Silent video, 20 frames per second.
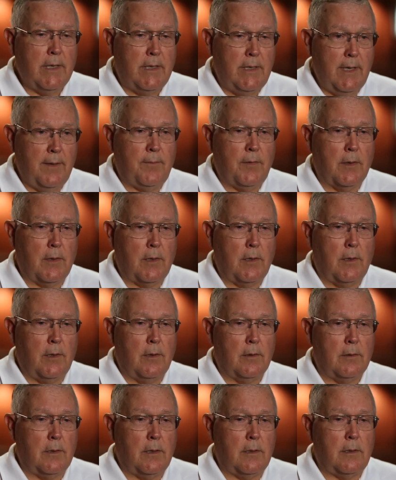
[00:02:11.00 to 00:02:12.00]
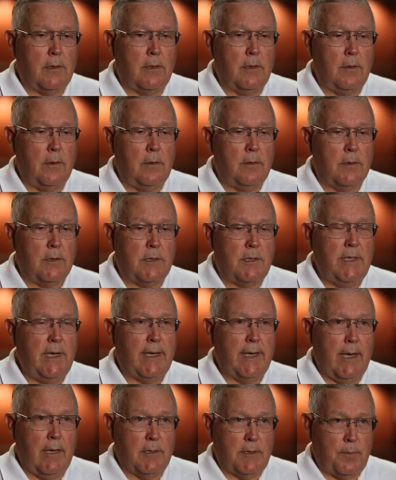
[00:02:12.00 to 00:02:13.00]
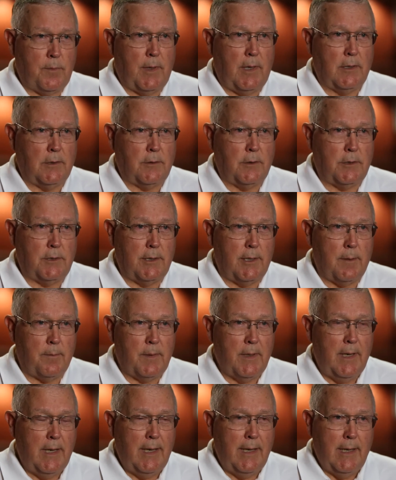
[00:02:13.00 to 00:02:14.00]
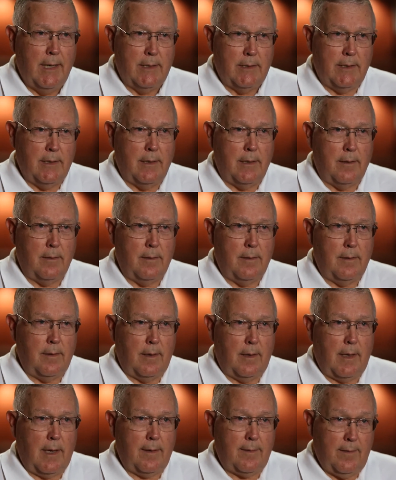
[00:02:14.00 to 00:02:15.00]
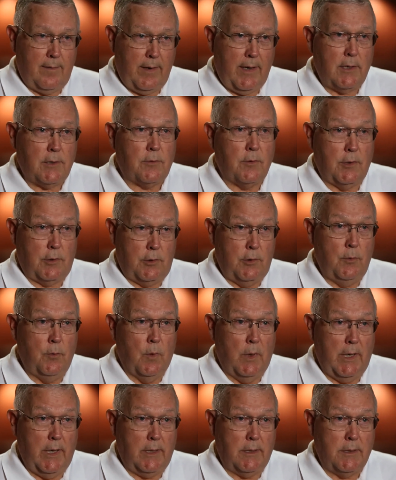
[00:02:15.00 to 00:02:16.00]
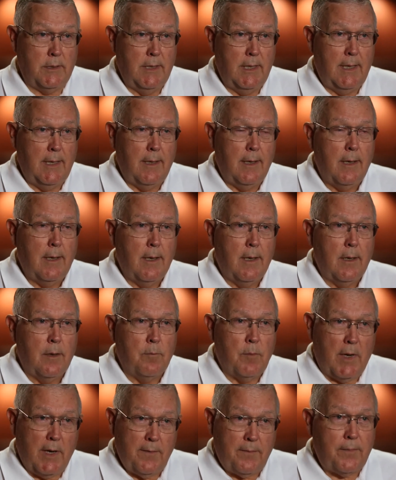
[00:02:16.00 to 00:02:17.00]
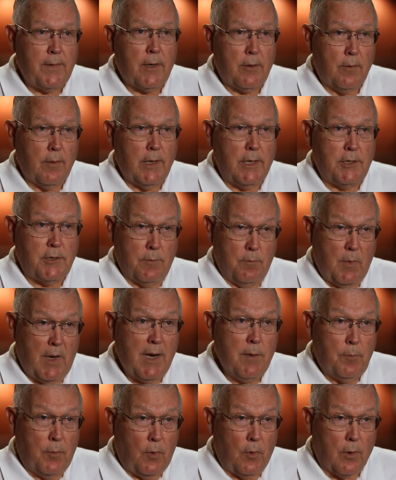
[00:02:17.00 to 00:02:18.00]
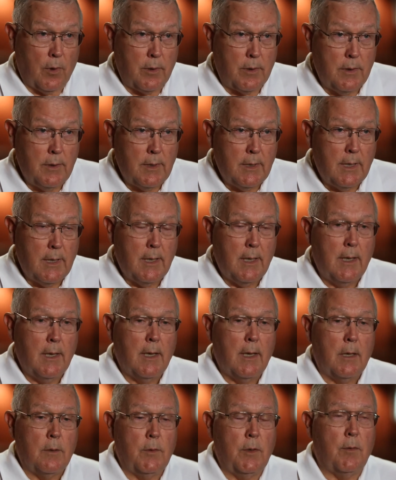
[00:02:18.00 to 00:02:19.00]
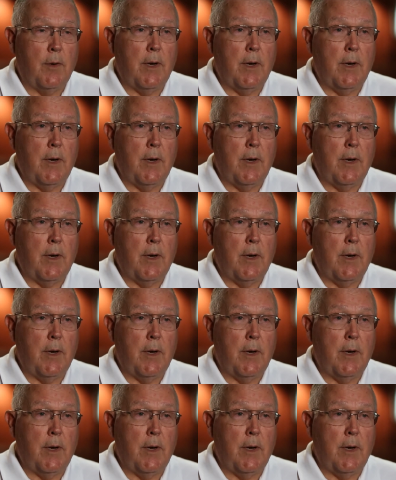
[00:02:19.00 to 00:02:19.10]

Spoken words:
difficult to seek out sponsorship. Now, I got to answer it 2 ways. My federation, my board, we